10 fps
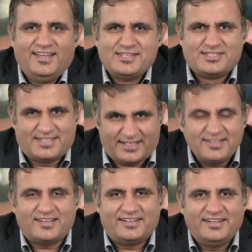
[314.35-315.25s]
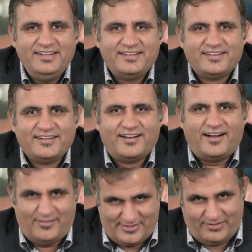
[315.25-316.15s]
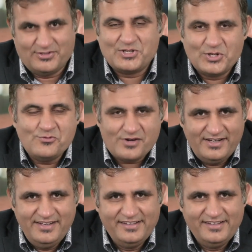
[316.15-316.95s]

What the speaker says: So technically, I was having no one